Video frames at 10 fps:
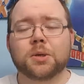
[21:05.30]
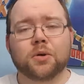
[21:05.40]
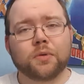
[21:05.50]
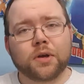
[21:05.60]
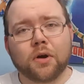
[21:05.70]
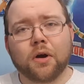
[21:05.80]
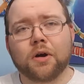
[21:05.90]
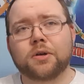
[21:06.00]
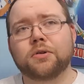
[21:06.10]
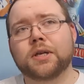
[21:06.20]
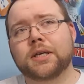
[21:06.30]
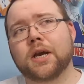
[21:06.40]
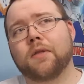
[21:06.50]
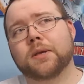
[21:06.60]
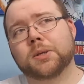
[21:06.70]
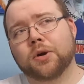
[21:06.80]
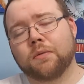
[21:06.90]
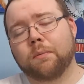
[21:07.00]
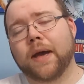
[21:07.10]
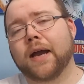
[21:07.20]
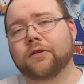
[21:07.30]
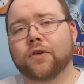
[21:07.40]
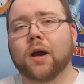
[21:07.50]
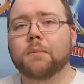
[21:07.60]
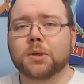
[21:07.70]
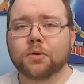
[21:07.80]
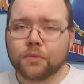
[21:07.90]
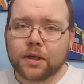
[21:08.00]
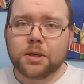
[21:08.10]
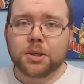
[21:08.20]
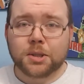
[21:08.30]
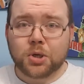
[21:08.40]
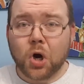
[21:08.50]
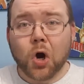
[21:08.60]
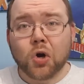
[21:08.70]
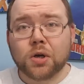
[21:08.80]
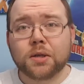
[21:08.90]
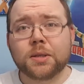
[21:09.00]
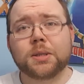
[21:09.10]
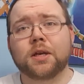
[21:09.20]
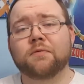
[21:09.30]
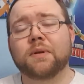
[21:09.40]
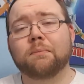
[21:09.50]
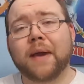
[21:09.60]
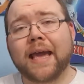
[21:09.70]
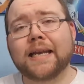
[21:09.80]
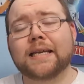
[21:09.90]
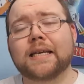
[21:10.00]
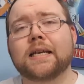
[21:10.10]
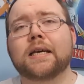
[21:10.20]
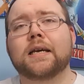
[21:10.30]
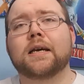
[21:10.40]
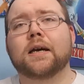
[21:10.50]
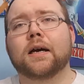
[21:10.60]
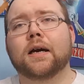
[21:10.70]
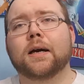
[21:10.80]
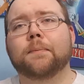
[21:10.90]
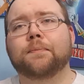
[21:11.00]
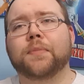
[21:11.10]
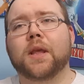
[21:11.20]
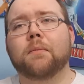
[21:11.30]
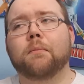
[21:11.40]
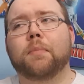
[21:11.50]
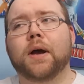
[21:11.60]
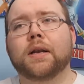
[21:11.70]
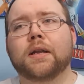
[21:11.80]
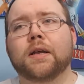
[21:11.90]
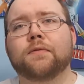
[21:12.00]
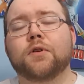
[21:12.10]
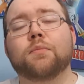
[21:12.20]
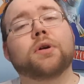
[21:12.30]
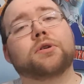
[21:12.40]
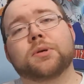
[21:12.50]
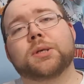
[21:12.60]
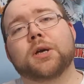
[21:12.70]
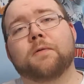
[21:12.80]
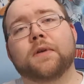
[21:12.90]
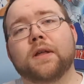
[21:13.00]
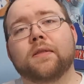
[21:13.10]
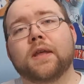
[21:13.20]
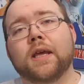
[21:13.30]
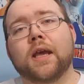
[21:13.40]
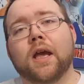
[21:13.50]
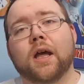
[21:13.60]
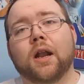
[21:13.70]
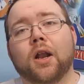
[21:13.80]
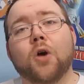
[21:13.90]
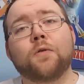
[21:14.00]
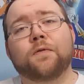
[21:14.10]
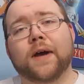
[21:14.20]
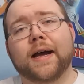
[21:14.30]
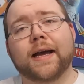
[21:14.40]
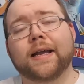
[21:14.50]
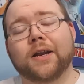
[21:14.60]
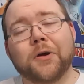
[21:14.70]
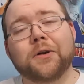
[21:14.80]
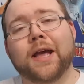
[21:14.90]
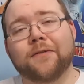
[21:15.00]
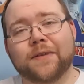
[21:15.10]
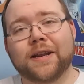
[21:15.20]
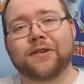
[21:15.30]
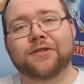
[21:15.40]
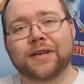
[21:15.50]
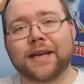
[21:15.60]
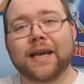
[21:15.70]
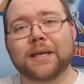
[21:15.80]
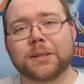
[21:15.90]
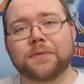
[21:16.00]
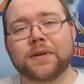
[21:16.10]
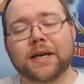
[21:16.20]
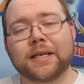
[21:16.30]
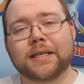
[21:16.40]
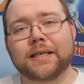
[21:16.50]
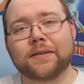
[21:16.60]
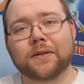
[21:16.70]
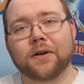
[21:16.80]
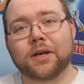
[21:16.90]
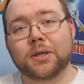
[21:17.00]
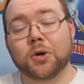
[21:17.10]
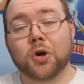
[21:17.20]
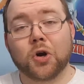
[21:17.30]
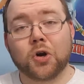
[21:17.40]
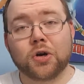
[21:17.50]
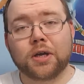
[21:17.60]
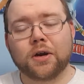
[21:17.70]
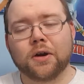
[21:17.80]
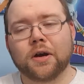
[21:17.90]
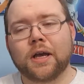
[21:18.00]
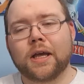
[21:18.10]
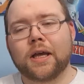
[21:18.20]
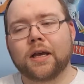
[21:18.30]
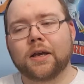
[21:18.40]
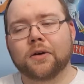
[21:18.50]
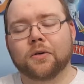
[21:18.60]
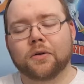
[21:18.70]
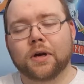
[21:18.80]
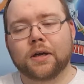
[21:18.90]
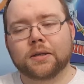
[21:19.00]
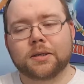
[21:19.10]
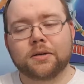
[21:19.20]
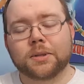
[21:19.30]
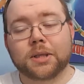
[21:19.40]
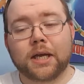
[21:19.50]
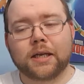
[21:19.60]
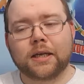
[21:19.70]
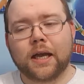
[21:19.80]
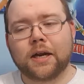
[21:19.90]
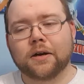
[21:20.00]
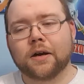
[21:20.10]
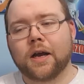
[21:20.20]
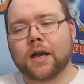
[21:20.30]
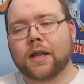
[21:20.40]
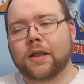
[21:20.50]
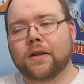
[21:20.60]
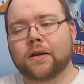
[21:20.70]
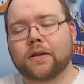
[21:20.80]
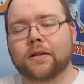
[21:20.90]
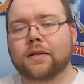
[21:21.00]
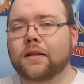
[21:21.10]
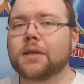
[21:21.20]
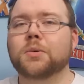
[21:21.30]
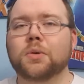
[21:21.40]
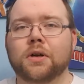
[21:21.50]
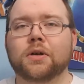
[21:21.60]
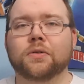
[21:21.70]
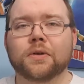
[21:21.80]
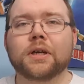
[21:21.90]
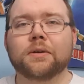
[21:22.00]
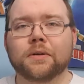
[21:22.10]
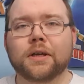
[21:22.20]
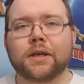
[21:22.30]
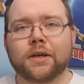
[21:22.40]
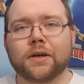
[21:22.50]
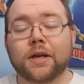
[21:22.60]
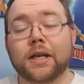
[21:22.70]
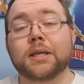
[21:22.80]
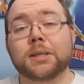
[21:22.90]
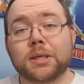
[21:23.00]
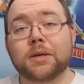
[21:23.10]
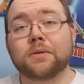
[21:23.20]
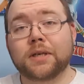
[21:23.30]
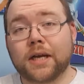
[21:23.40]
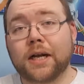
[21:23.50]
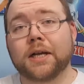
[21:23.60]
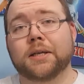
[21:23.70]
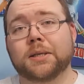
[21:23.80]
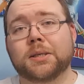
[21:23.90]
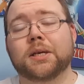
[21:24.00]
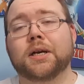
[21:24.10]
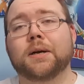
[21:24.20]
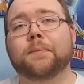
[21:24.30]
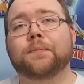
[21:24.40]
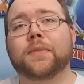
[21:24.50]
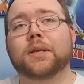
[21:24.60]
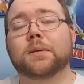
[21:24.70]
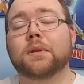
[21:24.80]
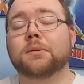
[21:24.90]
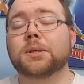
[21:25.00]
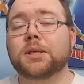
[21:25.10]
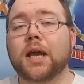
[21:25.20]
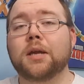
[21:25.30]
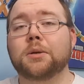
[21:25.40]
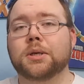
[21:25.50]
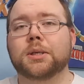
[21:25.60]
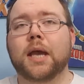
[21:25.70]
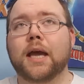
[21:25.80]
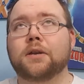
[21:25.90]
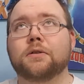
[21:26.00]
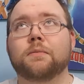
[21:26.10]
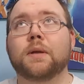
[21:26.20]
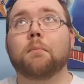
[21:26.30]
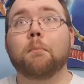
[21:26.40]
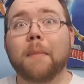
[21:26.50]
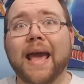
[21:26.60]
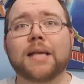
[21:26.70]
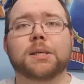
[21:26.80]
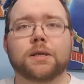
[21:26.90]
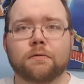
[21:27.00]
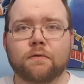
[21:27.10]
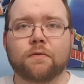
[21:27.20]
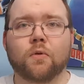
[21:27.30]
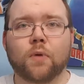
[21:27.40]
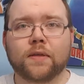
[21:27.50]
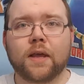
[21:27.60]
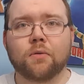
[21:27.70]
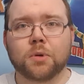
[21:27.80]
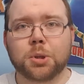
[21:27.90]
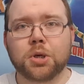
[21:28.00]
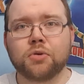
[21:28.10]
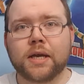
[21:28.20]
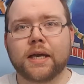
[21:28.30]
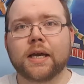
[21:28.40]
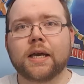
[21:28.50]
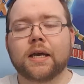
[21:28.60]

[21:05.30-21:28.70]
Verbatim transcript: certain regards, you can tell that certain backdrops are really just curtains that have been painted. Um, but if you put yourself in the lo fi, low definition days of the 1930s or earlier, eh, or uh, you know slightly later, this would have looked really, really good, and it still does. Um, some of those stages had to have been massive for what they were shooting,